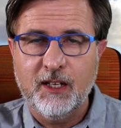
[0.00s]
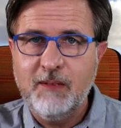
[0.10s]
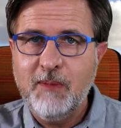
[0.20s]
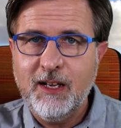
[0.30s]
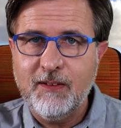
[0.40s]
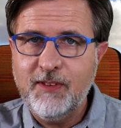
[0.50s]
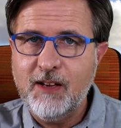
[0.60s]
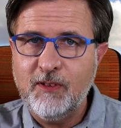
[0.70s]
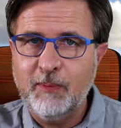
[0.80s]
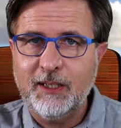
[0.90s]
he may have
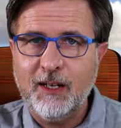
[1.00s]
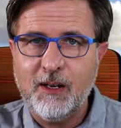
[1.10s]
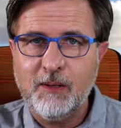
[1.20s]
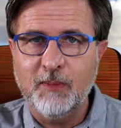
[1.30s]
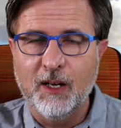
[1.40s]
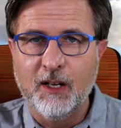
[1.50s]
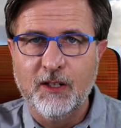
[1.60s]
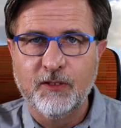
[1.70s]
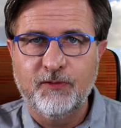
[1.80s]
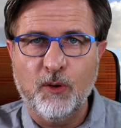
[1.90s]
never become
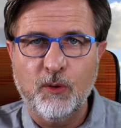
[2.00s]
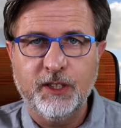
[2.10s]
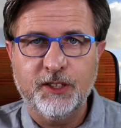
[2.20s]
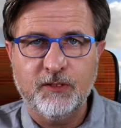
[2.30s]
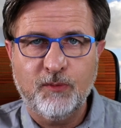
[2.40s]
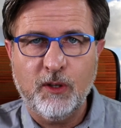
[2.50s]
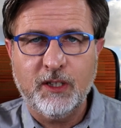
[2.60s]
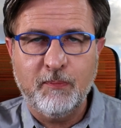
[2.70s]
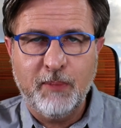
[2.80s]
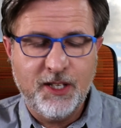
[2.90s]
the fullness of what
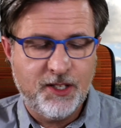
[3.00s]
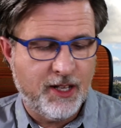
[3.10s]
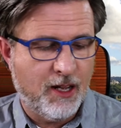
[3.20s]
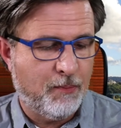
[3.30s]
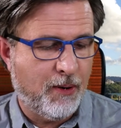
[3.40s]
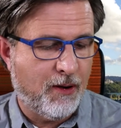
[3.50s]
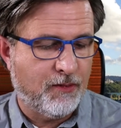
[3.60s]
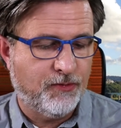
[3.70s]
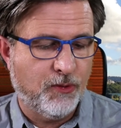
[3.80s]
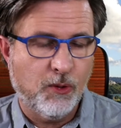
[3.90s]
he'd been set
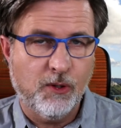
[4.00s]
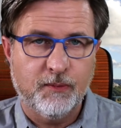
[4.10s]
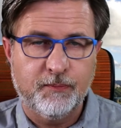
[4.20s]
apart for.